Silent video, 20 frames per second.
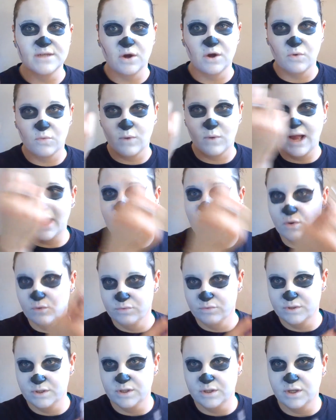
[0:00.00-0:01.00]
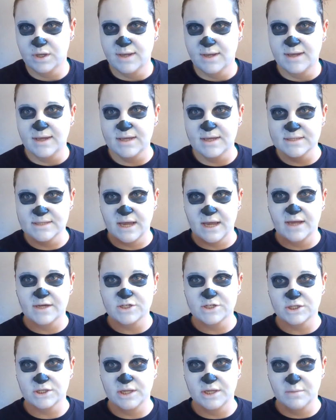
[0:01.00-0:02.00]
around is
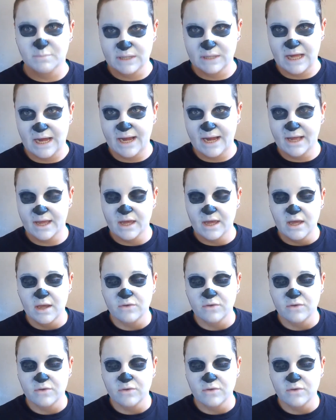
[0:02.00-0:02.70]
actually black.